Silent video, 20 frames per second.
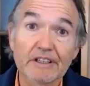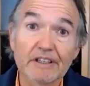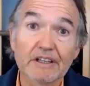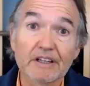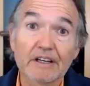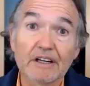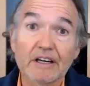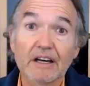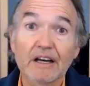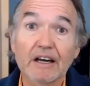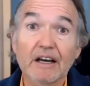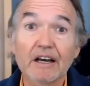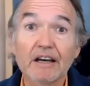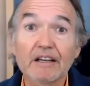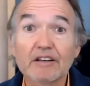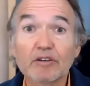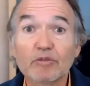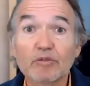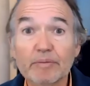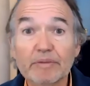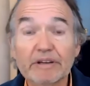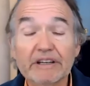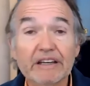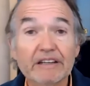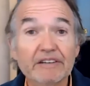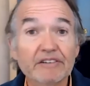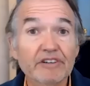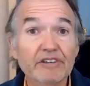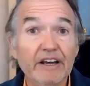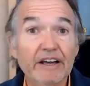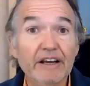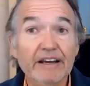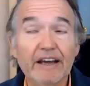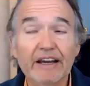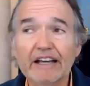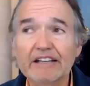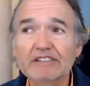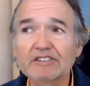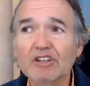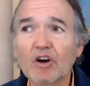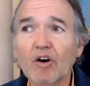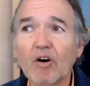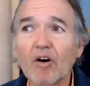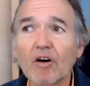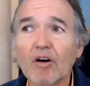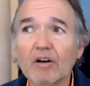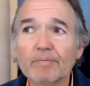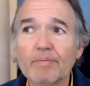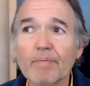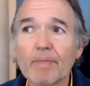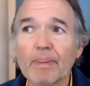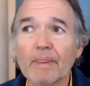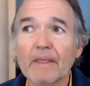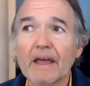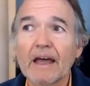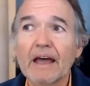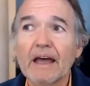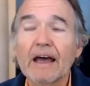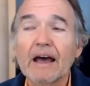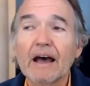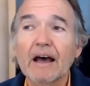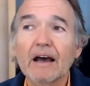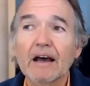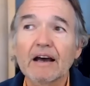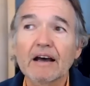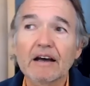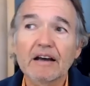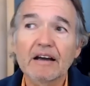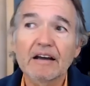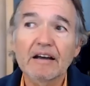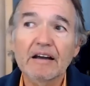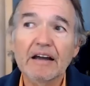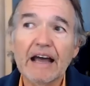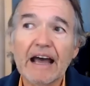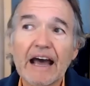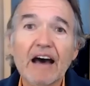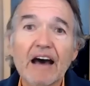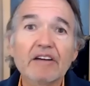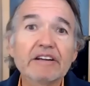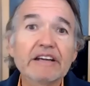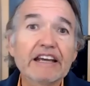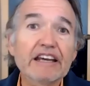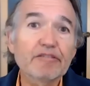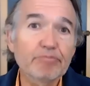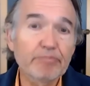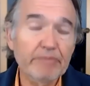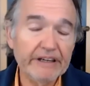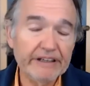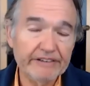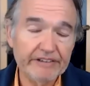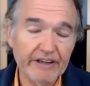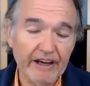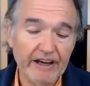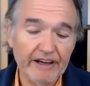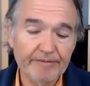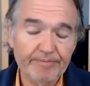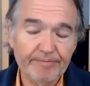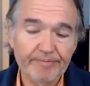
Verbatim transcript: uh, that women can check out. It's called uh, How to Get Me Time.